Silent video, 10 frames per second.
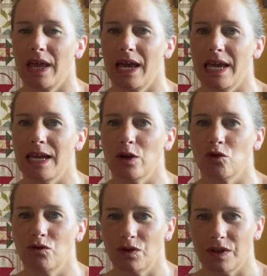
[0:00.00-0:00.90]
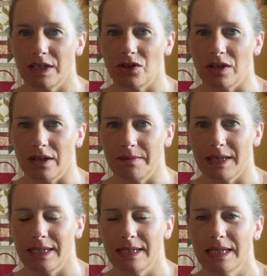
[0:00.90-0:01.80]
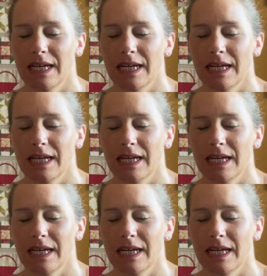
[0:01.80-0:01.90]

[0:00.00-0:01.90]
a cross-stitching update.